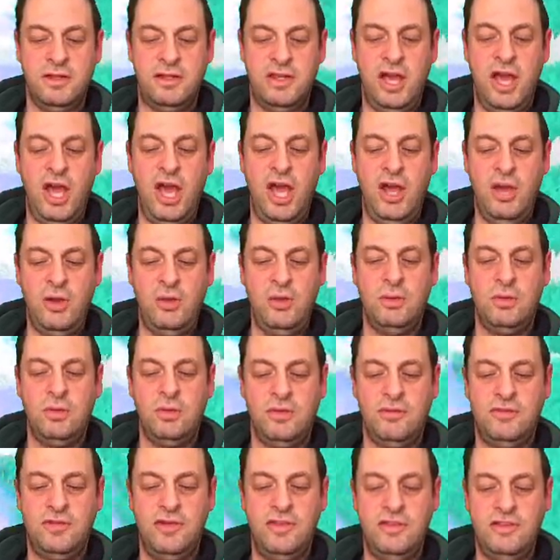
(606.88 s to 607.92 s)
Go.
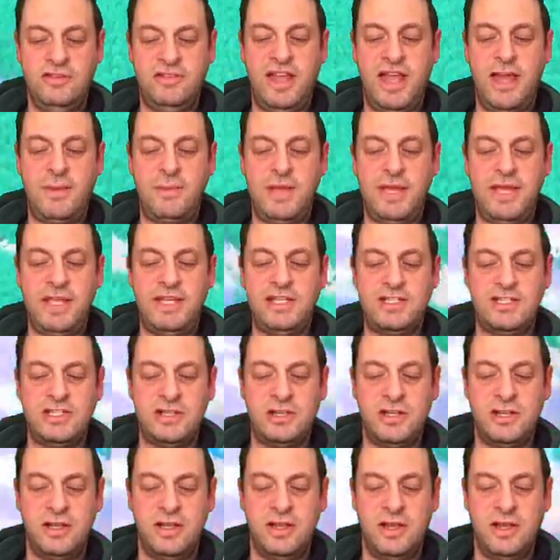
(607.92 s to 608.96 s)
Do the damage.
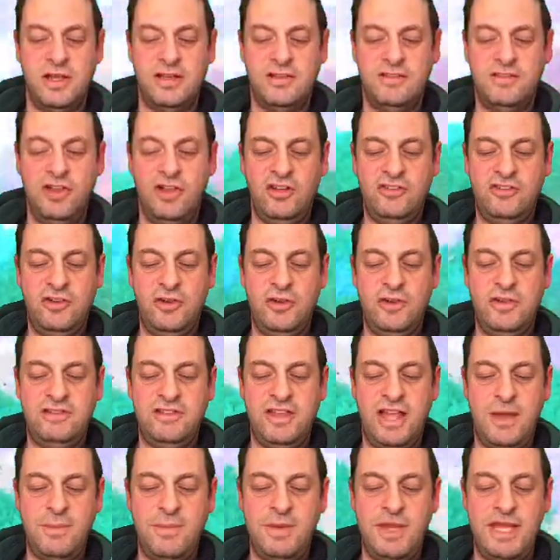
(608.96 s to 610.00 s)
not doing the
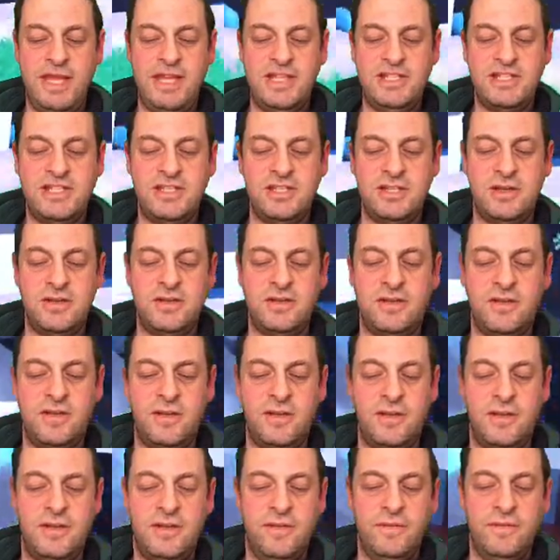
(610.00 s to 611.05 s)
damage.
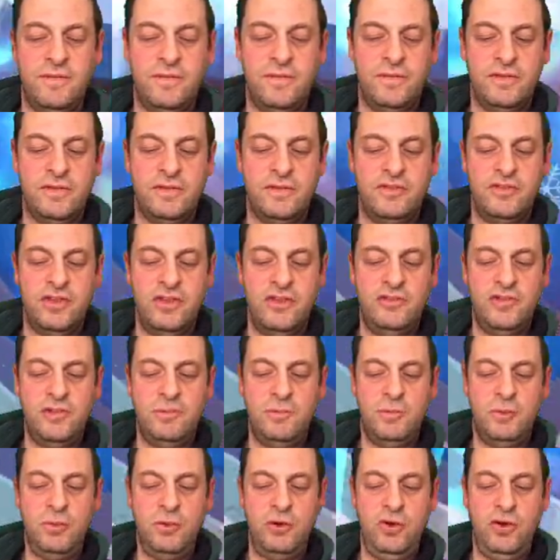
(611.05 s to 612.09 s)
Do
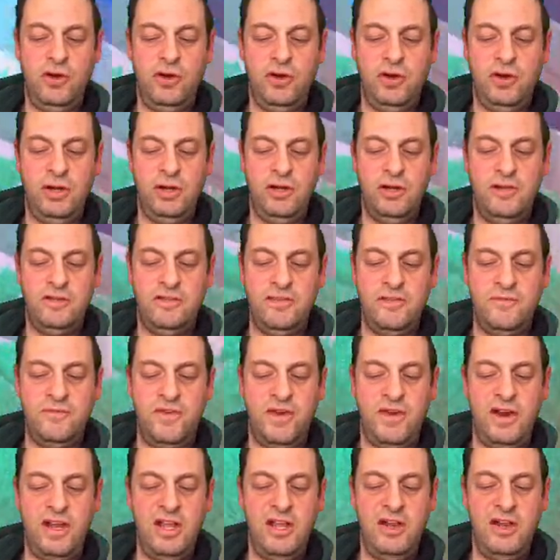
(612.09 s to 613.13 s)
some more. Some
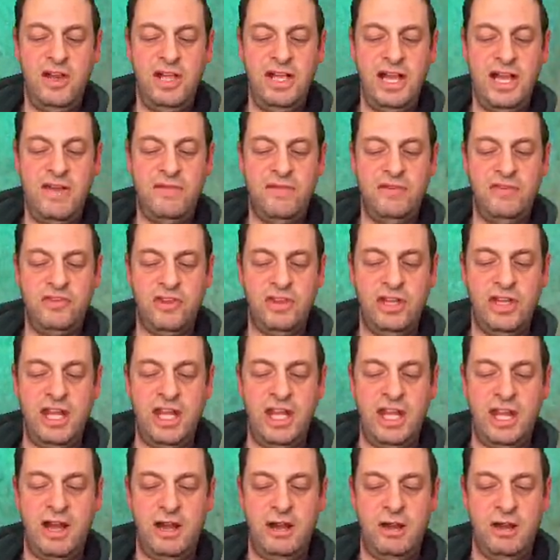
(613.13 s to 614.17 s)
very high levels on
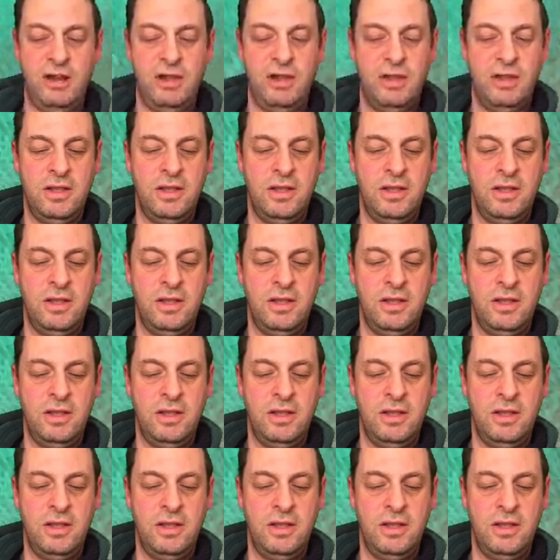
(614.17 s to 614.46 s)
here.